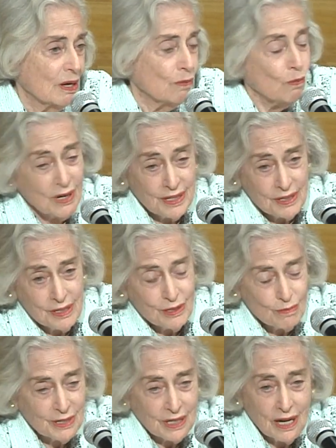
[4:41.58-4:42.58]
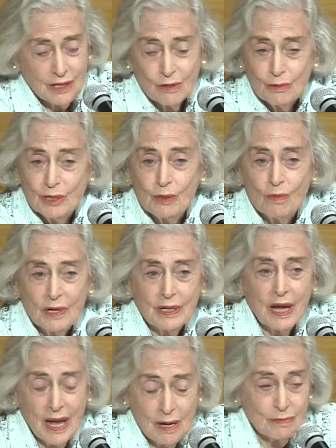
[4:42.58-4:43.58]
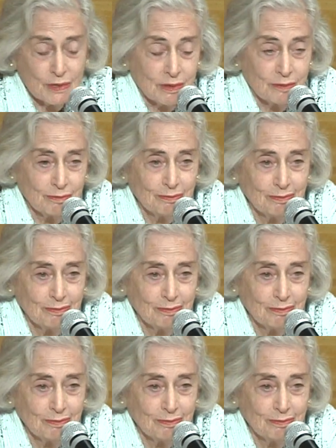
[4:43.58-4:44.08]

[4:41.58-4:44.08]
One year we got only 1 apple.